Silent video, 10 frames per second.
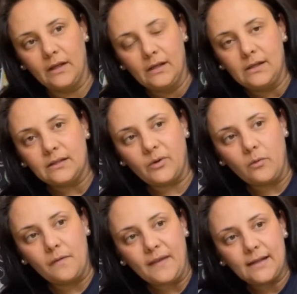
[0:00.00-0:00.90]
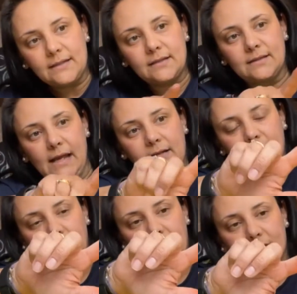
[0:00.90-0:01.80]
Now we want that to
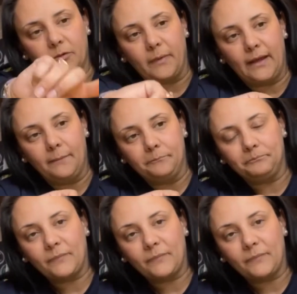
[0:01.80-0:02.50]
settle a little bit